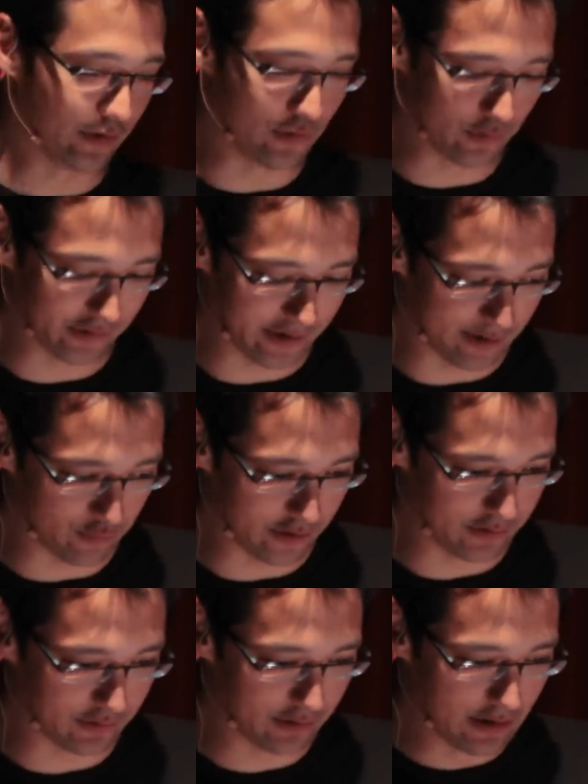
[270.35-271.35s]
of the Golden Gate
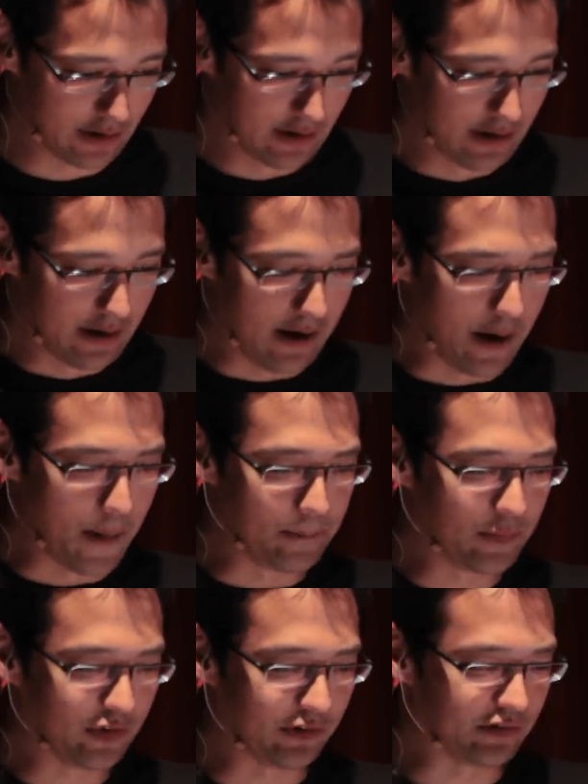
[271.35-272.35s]
Bridge.
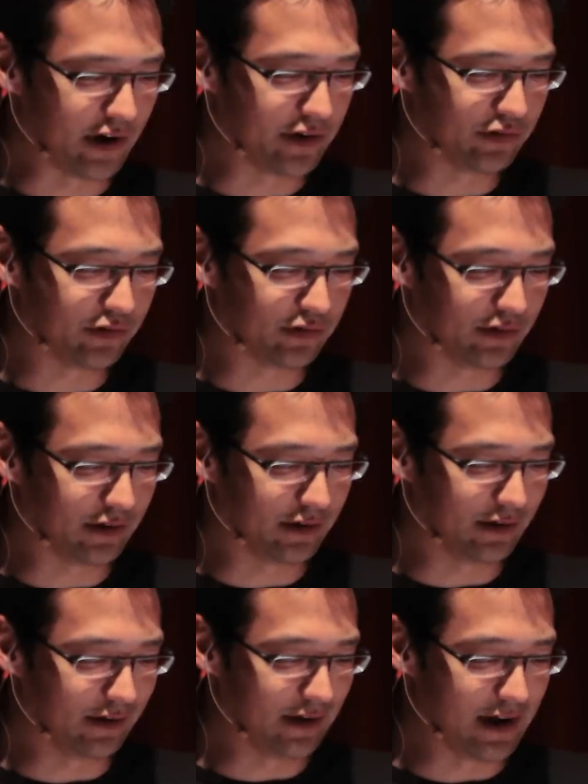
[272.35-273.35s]
Um, this nice
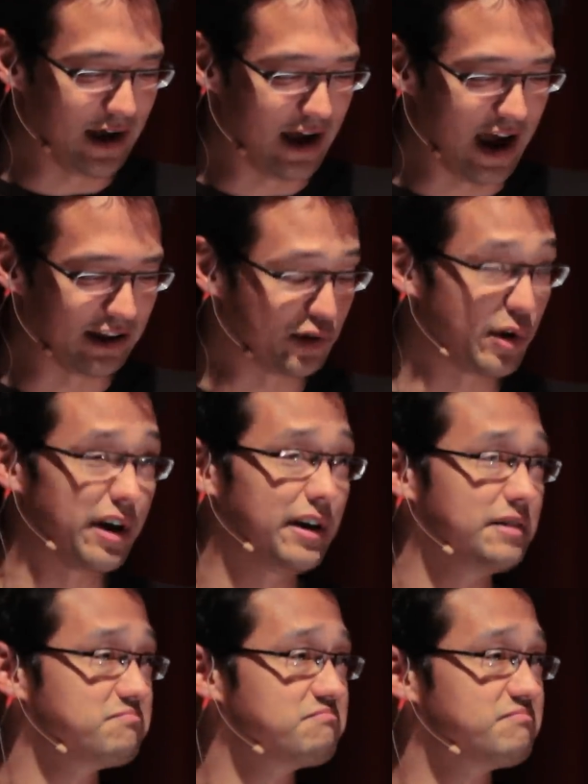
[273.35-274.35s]
uh,
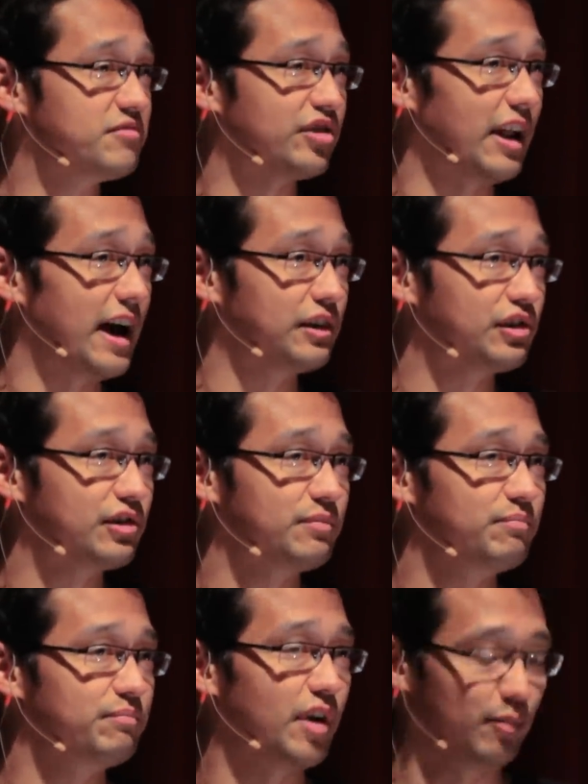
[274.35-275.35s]
alleyway slash
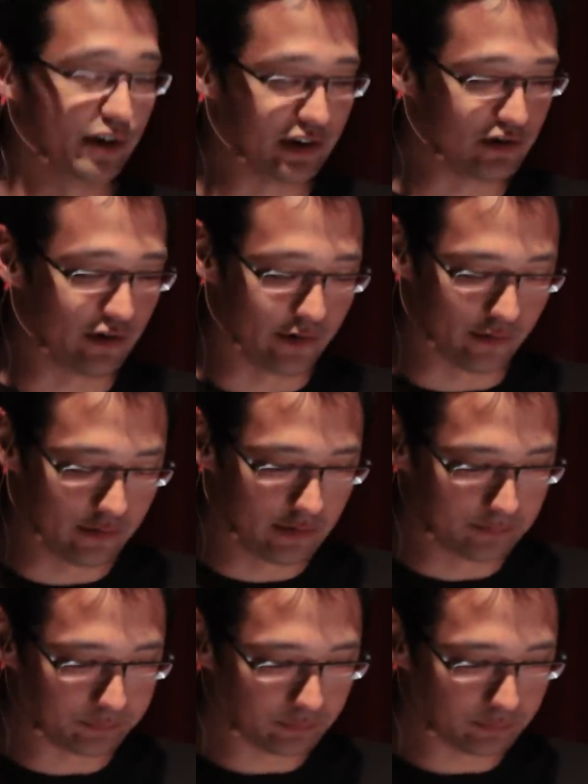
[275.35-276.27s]
public urinal.